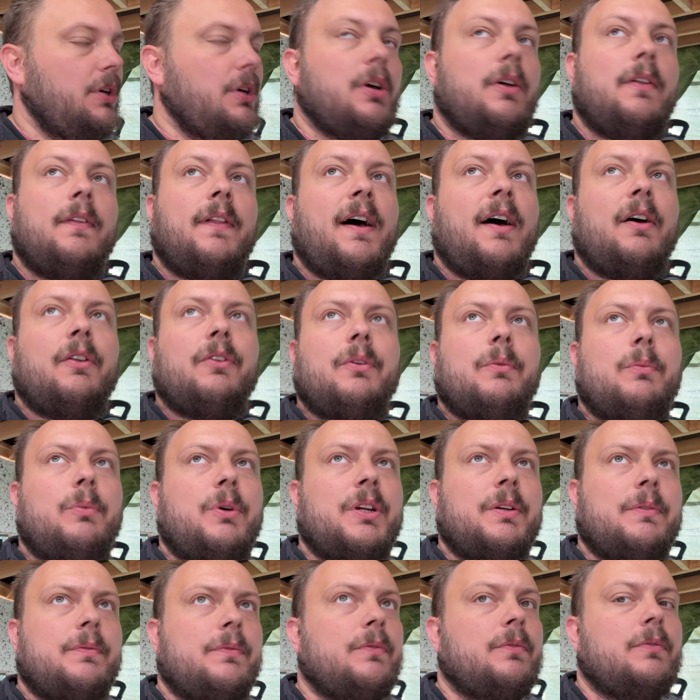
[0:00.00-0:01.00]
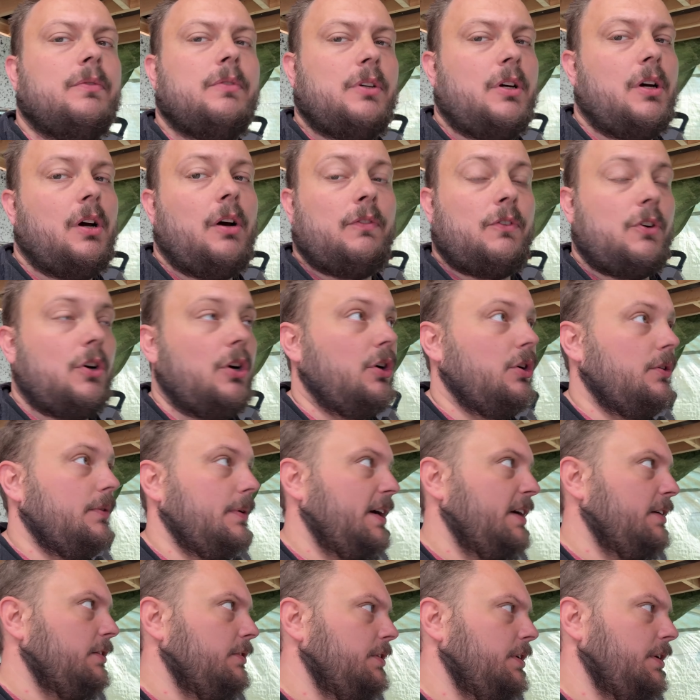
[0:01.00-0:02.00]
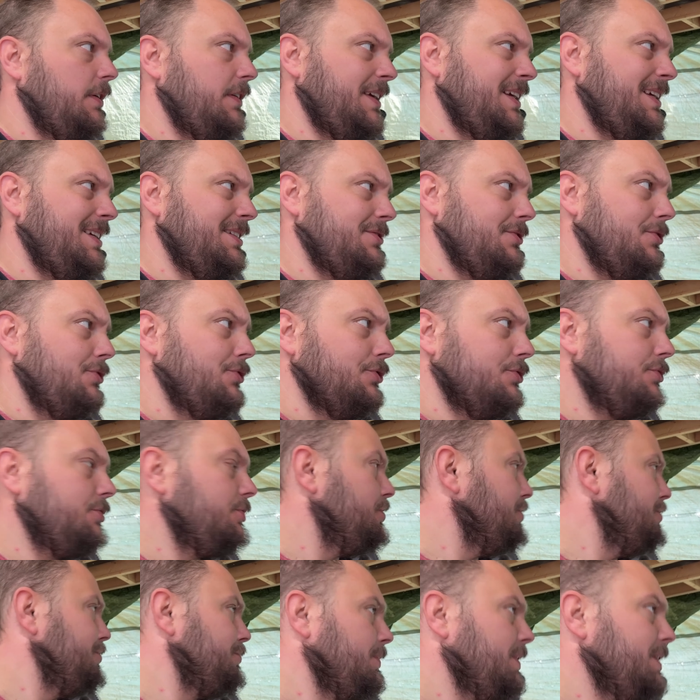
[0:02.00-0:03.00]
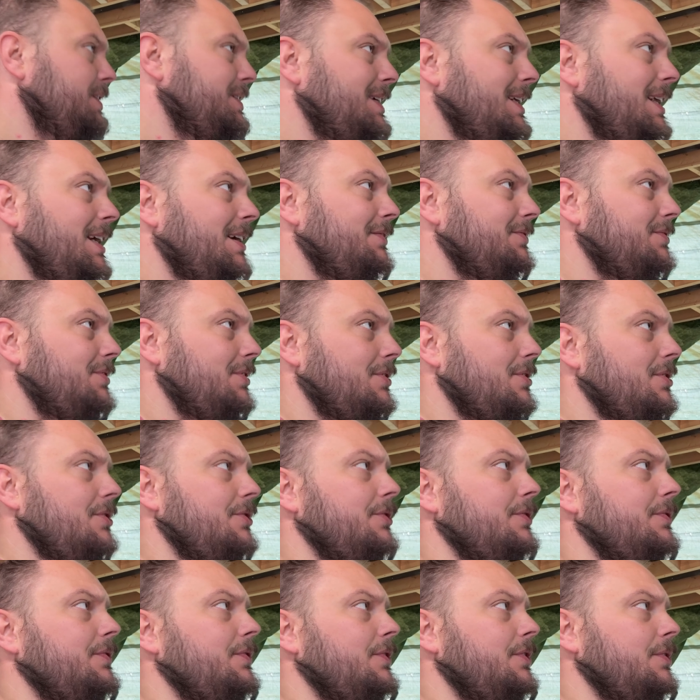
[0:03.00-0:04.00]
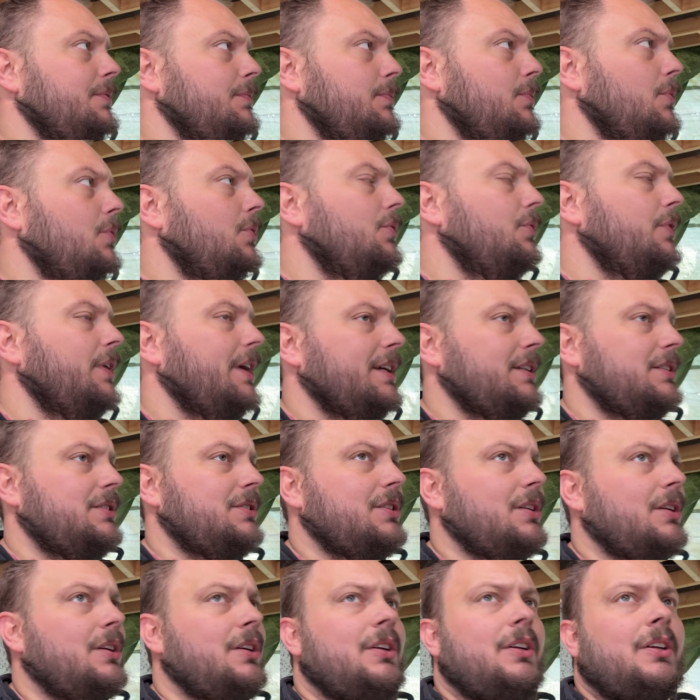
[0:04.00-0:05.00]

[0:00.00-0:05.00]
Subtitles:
I've got I think it's 120 lengths I've got to do for the wall next.